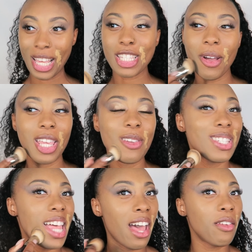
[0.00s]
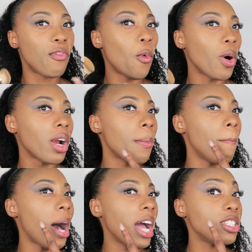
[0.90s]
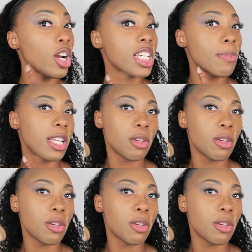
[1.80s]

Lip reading: So I use that for my dark spots